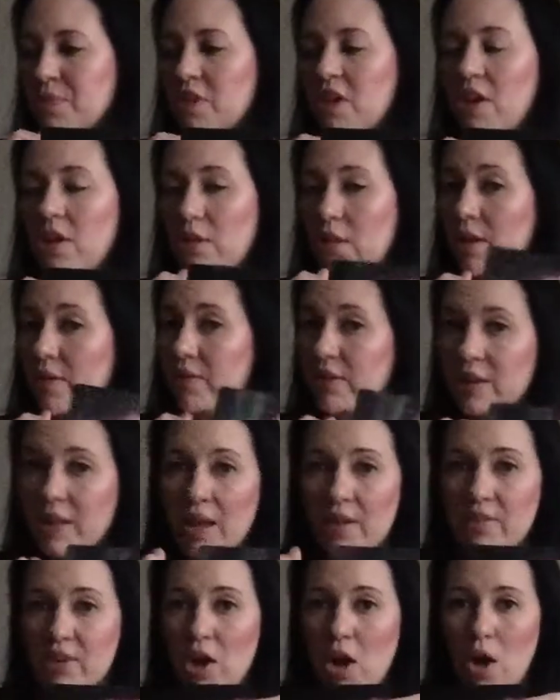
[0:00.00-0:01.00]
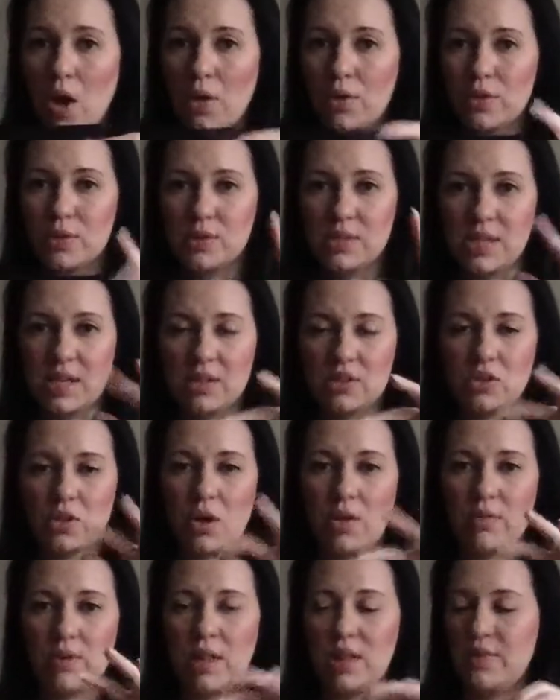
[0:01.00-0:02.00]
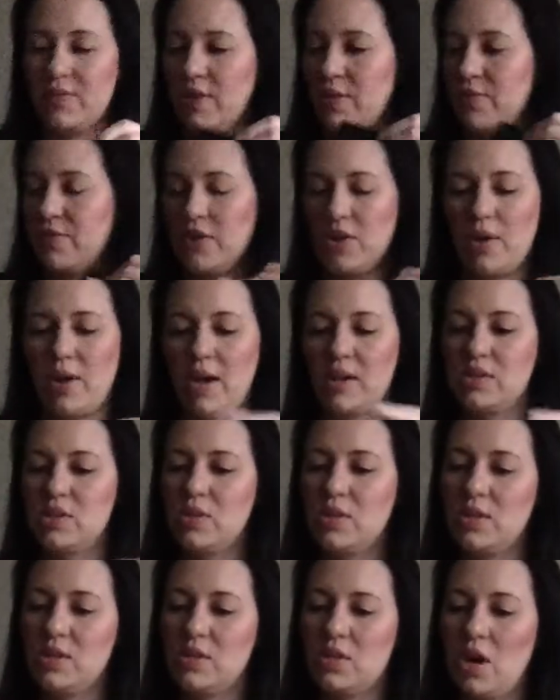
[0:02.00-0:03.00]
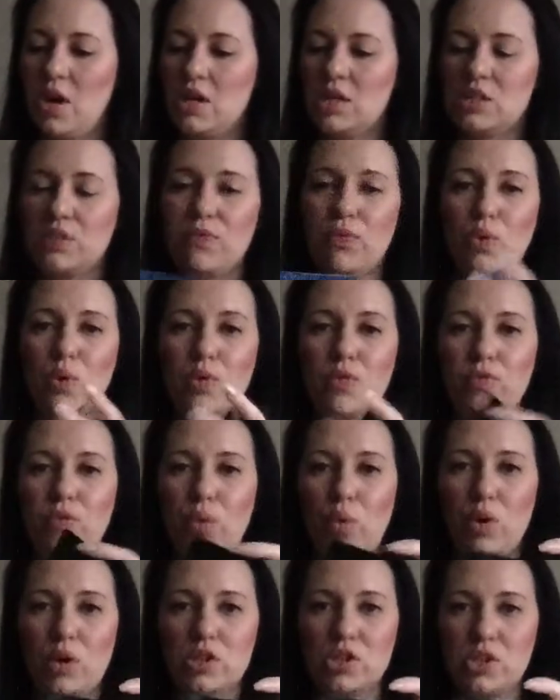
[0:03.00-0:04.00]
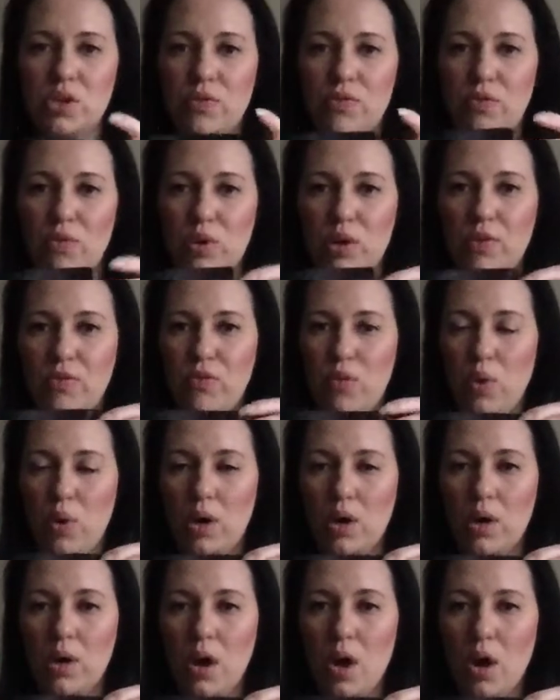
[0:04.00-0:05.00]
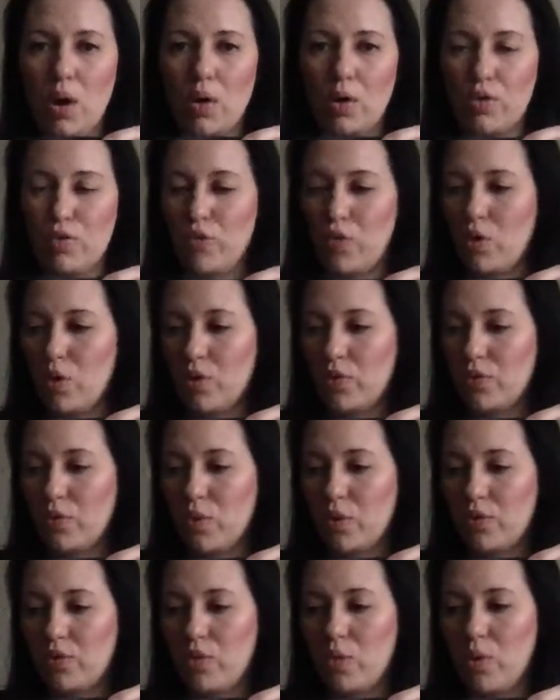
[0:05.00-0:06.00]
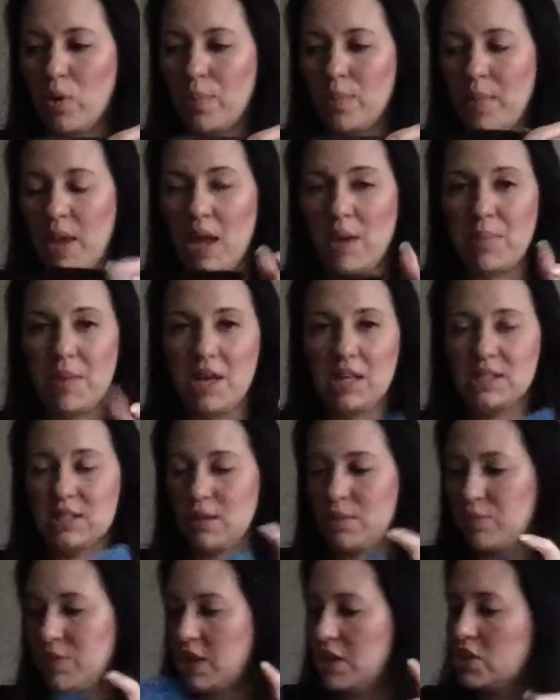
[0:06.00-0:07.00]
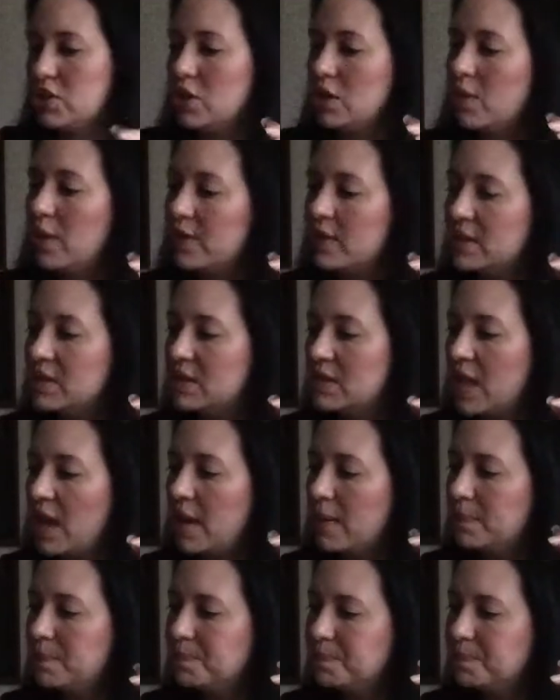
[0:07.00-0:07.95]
1111, all those things are all relevant for you guys. So this card is 44. So 44 or 444 may mean something to you on this side.